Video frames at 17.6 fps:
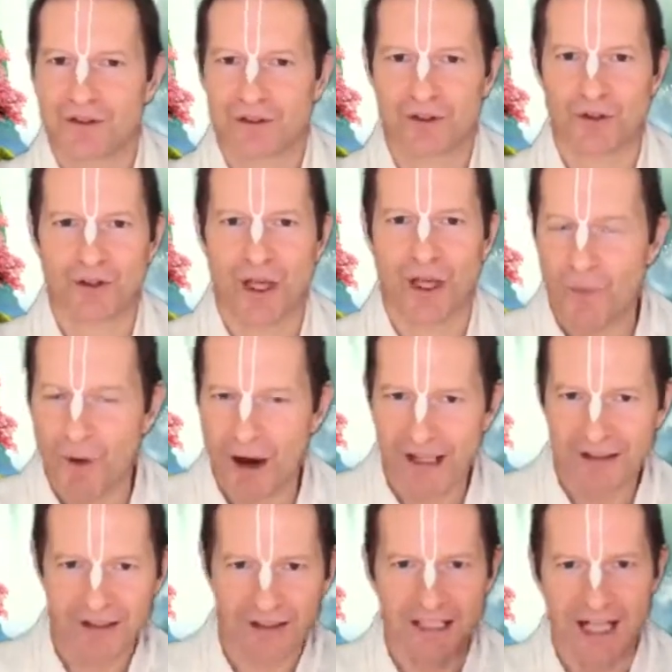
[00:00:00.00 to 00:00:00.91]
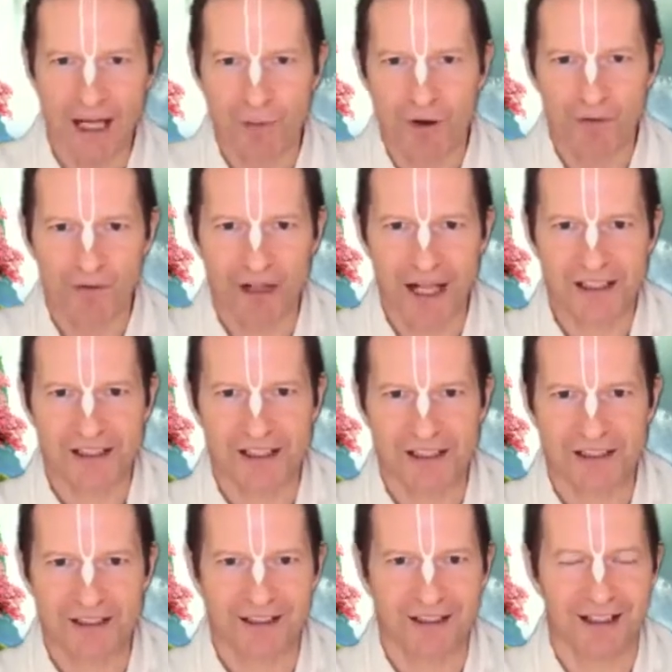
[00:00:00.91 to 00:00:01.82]
So they went and they were
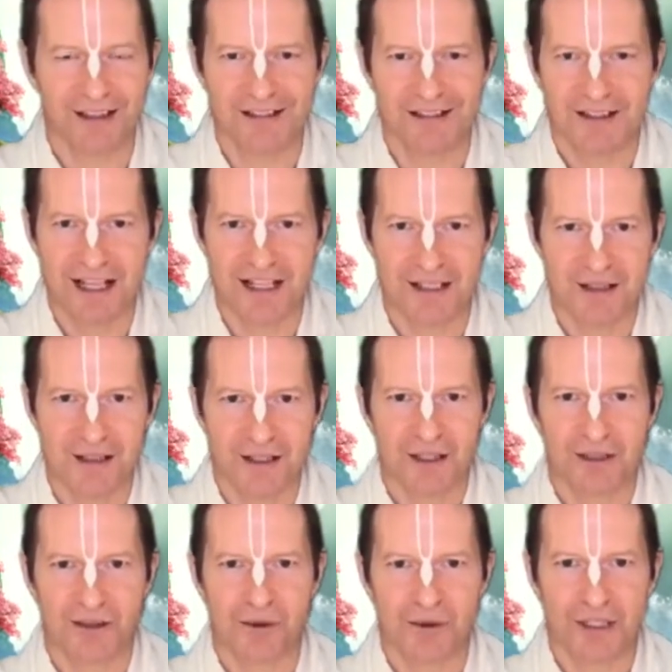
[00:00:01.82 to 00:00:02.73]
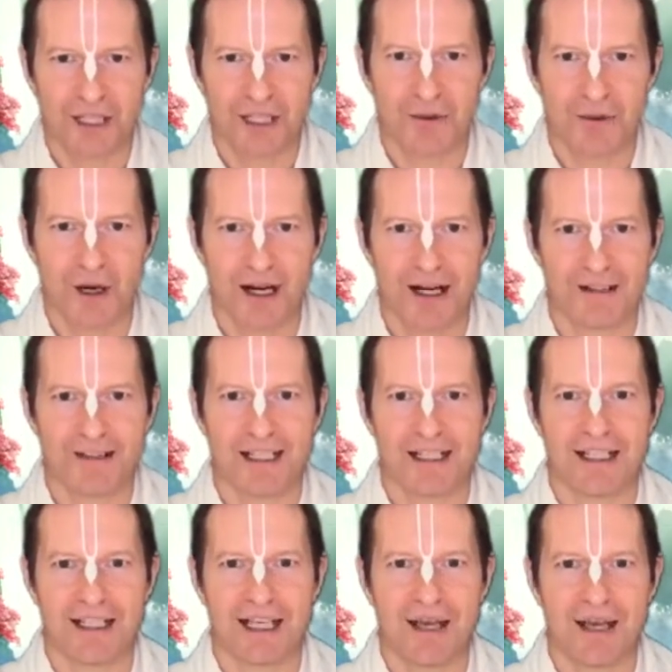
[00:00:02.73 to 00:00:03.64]
flashing and they looked everywhere and
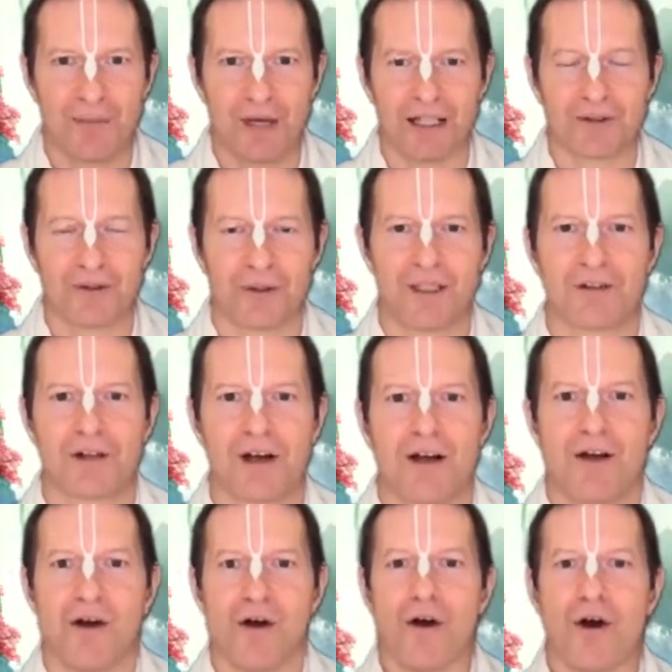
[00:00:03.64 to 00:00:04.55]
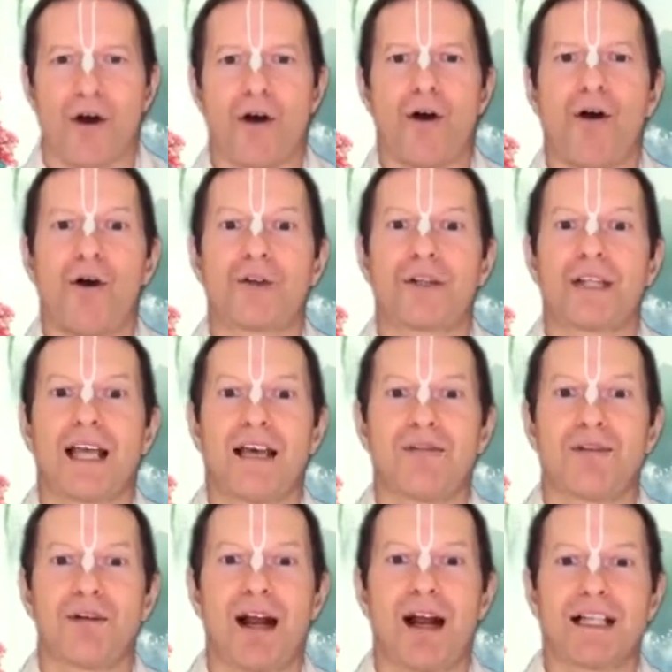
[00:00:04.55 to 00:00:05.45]
they came back to Indra. Oh,
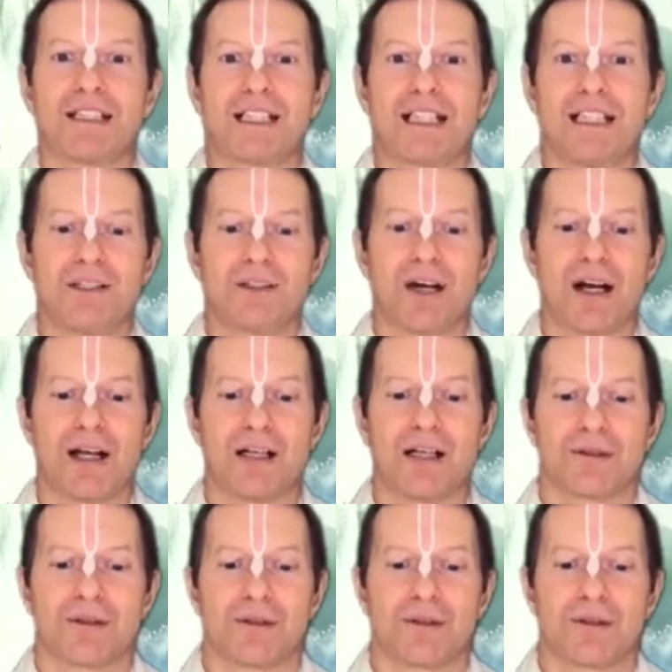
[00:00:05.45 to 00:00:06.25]
Devaraj Indra,